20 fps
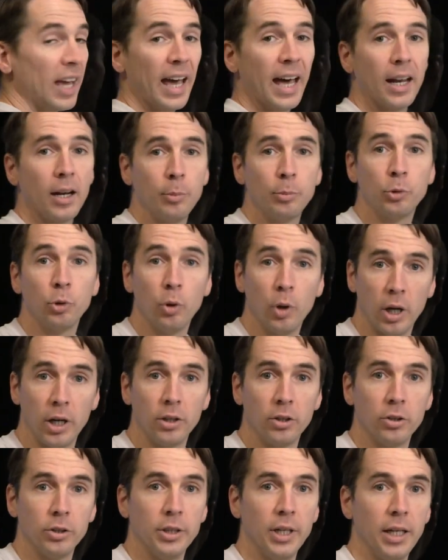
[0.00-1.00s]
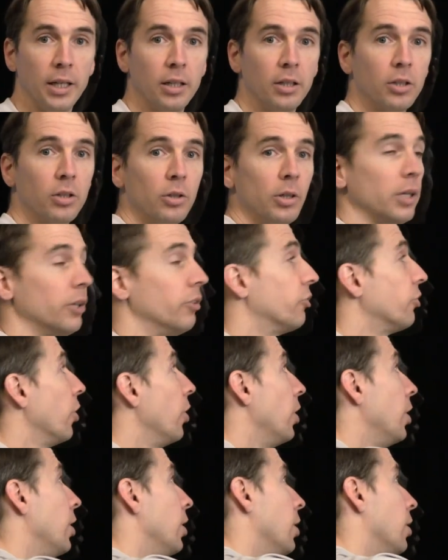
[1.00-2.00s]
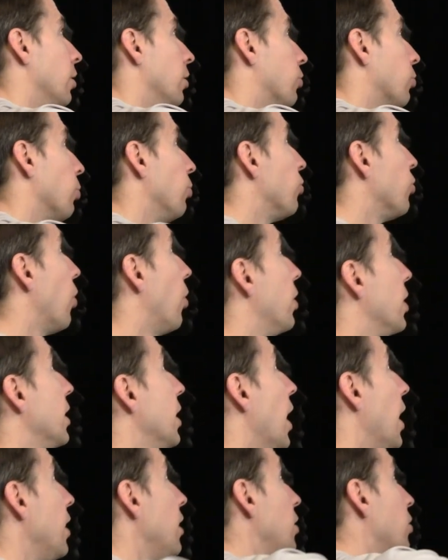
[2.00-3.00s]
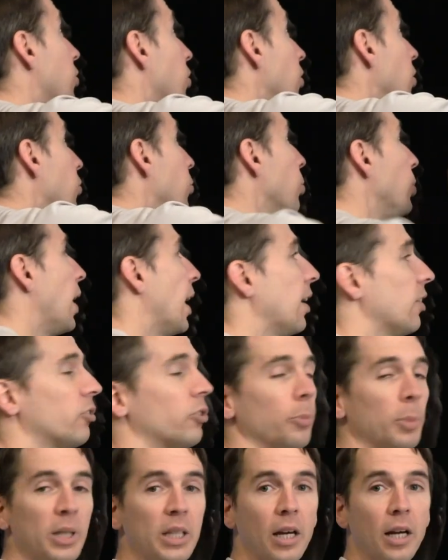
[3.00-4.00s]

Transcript: to add up to 180 degrees. This one's already 90, so this one has to be